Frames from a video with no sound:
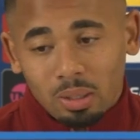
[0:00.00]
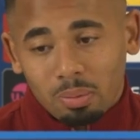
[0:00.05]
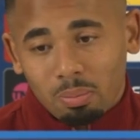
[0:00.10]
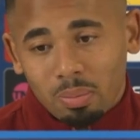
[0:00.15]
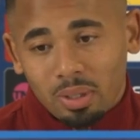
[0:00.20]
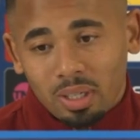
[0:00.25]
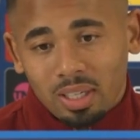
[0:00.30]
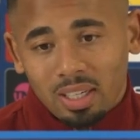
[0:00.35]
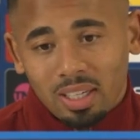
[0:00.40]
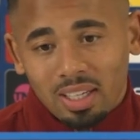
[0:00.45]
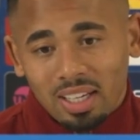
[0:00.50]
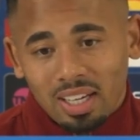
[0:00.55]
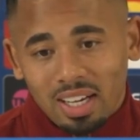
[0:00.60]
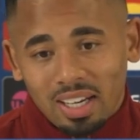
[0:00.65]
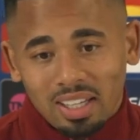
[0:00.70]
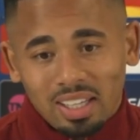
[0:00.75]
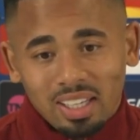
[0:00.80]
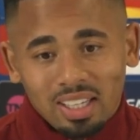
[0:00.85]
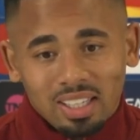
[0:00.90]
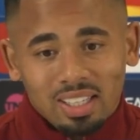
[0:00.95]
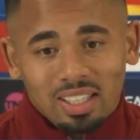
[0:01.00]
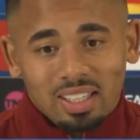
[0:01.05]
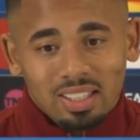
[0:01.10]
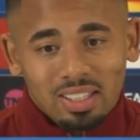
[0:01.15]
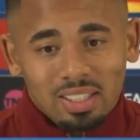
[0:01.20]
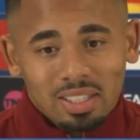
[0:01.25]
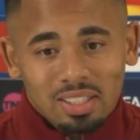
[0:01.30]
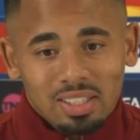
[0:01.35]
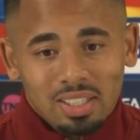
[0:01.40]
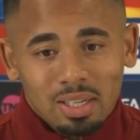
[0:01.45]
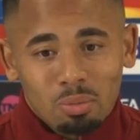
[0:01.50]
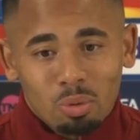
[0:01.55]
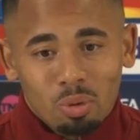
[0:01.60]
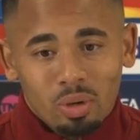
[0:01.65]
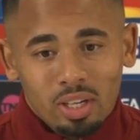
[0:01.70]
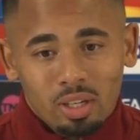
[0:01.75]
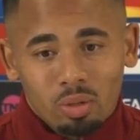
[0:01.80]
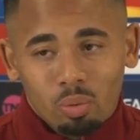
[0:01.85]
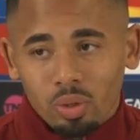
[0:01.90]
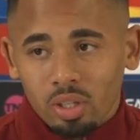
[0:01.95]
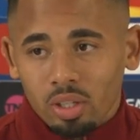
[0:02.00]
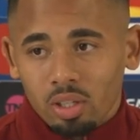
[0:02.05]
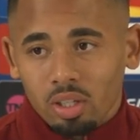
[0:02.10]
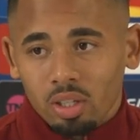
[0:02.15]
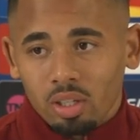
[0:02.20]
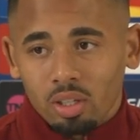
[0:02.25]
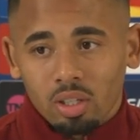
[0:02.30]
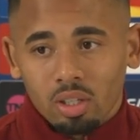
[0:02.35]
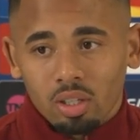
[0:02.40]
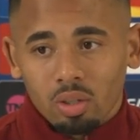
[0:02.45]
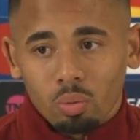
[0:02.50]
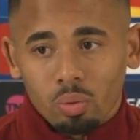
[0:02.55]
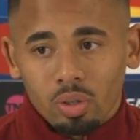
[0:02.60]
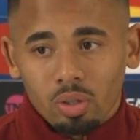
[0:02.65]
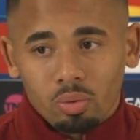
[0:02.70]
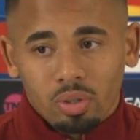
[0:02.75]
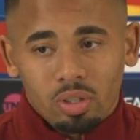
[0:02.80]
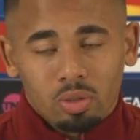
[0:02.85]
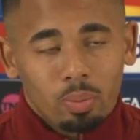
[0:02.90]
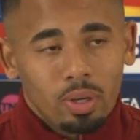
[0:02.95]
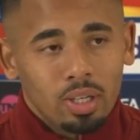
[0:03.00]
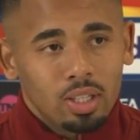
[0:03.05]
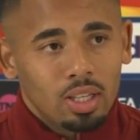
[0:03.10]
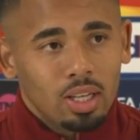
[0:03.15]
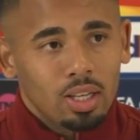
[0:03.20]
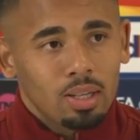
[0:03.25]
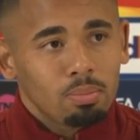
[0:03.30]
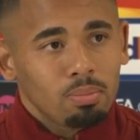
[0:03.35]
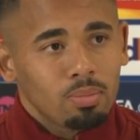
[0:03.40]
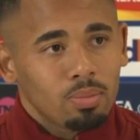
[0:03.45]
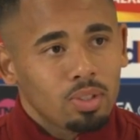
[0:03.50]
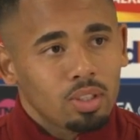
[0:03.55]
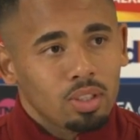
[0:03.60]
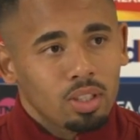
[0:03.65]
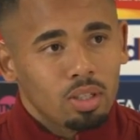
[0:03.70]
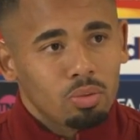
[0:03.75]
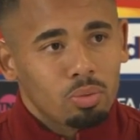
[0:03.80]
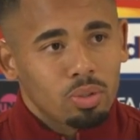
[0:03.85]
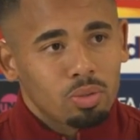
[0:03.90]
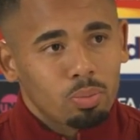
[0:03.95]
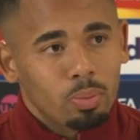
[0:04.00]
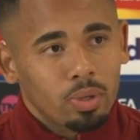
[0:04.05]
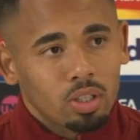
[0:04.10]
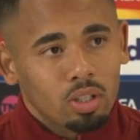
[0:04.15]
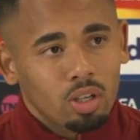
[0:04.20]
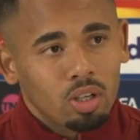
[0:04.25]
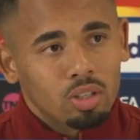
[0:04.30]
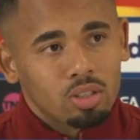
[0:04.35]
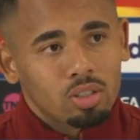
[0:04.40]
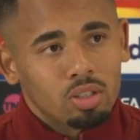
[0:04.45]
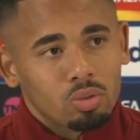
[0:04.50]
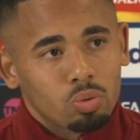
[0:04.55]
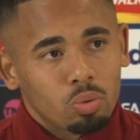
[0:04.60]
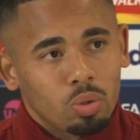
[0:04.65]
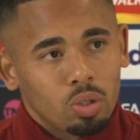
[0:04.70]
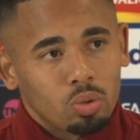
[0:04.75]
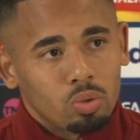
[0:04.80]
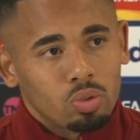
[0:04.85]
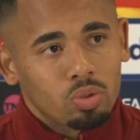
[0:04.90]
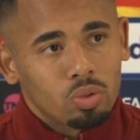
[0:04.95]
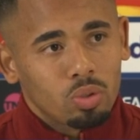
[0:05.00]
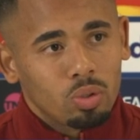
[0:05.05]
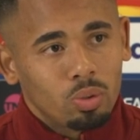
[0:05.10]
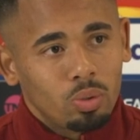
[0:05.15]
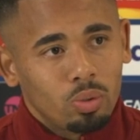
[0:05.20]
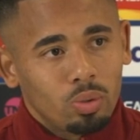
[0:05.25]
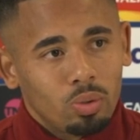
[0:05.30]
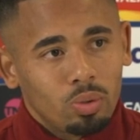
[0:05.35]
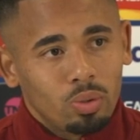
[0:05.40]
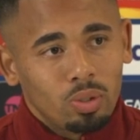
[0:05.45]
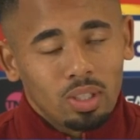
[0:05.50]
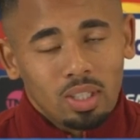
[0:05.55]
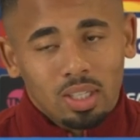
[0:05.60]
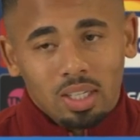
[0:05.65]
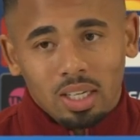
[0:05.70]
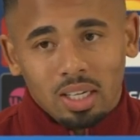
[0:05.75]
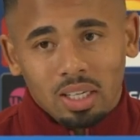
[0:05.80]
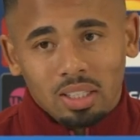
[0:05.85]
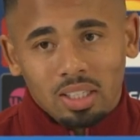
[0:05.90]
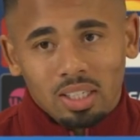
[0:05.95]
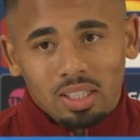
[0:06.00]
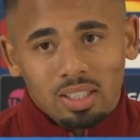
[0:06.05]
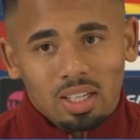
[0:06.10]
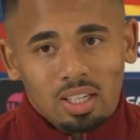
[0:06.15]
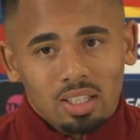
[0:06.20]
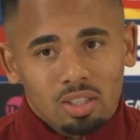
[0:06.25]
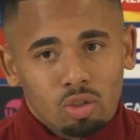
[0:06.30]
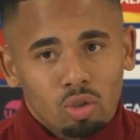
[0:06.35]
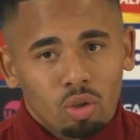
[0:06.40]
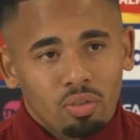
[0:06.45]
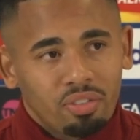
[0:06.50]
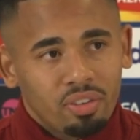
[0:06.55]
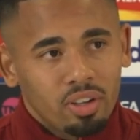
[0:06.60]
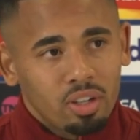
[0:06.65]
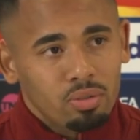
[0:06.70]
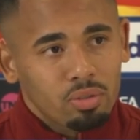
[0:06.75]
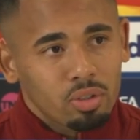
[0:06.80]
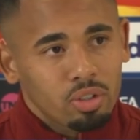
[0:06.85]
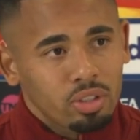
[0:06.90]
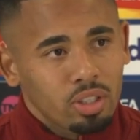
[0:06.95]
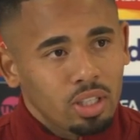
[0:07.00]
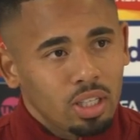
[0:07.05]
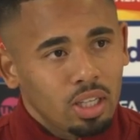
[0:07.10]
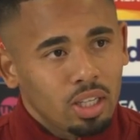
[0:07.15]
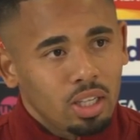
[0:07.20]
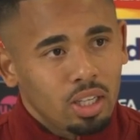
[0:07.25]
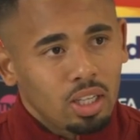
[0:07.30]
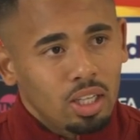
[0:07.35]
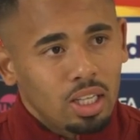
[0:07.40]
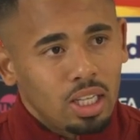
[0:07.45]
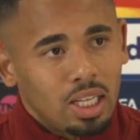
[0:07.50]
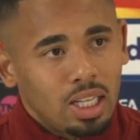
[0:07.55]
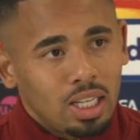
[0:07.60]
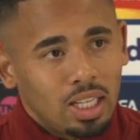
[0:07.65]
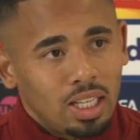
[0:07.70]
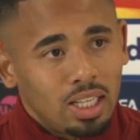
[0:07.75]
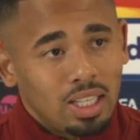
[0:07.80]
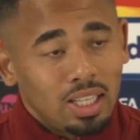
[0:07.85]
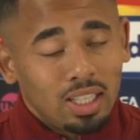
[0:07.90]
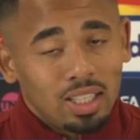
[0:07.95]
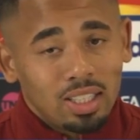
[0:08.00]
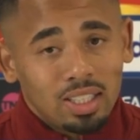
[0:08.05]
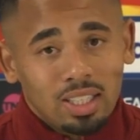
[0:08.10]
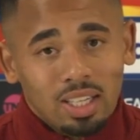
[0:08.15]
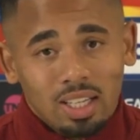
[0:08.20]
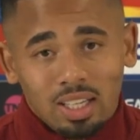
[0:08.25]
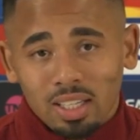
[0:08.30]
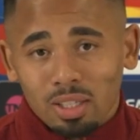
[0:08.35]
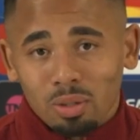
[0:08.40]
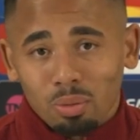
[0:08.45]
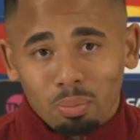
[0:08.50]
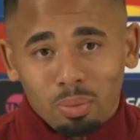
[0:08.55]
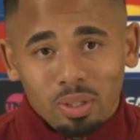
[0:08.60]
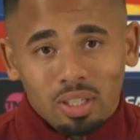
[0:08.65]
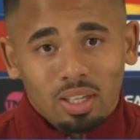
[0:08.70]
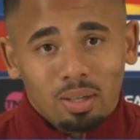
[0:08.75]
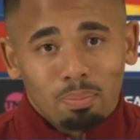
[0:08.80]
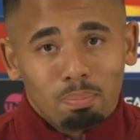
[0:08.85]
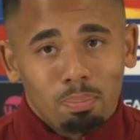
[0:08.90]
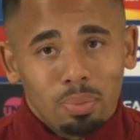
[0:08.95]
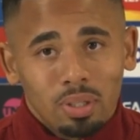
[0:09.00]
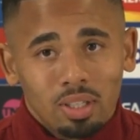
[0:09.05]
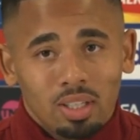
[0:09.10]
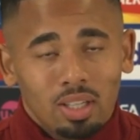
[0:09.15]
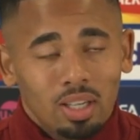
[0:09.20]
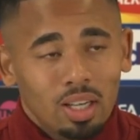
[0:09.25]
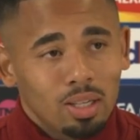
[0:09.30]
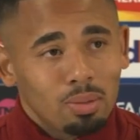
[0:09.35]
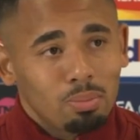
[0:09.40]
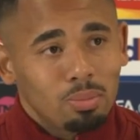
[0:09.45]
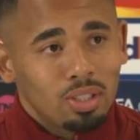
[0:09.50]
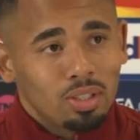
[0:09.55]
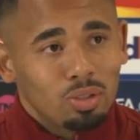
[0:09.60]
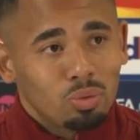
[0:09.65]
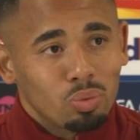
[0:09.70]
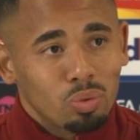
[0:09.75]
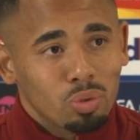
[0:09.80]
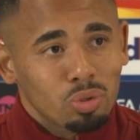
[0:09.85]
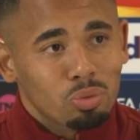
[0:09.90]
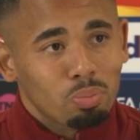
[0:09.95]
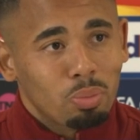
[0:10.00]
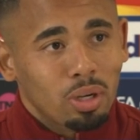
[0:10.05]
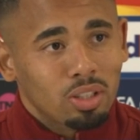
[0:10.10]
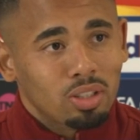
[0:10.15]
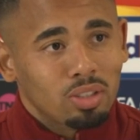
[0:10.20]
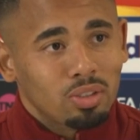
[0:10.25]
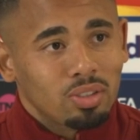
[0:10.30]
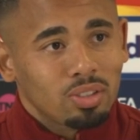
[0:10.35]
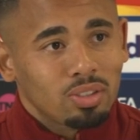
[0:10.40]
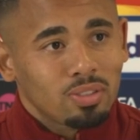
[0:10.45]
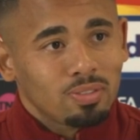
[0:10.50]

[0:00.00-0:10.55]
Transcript: But I think the same way we we respect them, they respect us as well. So I think there is no favourite, and that will be a big game and huge battle.